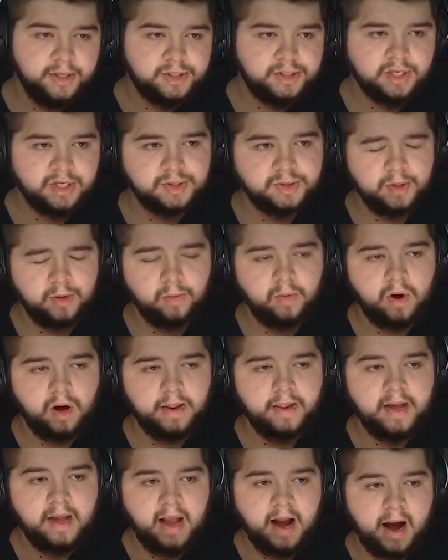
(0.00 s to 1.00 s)

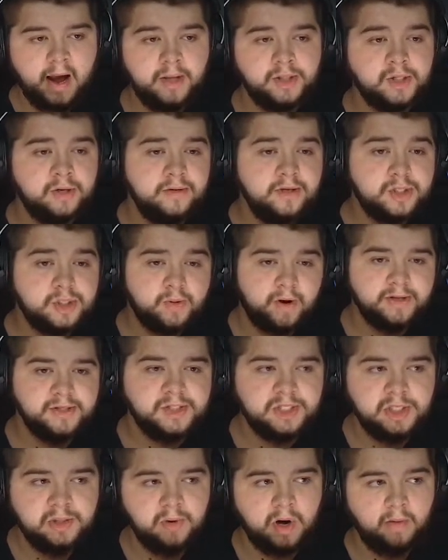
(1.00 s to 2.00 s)
6'1", and he's only
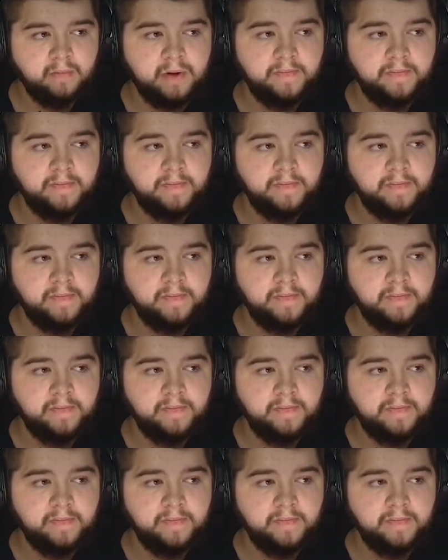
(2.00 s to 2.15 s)
21.